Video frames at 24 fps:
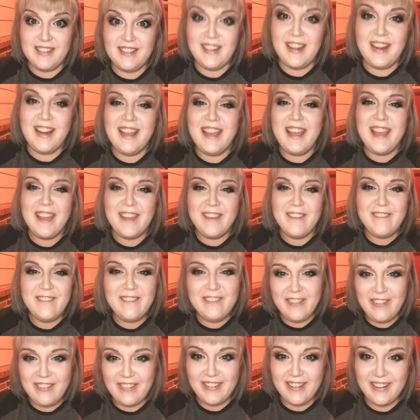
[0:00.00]
studying
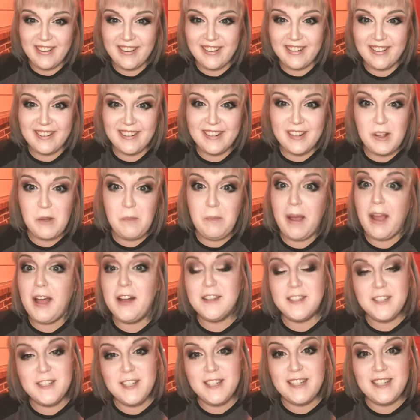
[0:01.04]
for
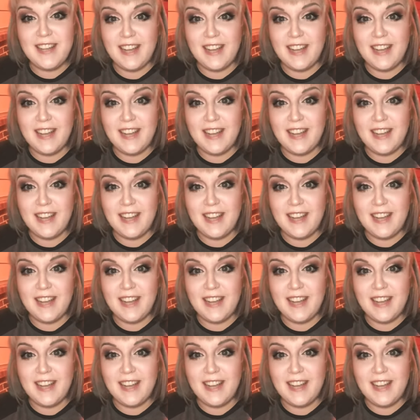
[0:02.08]
biology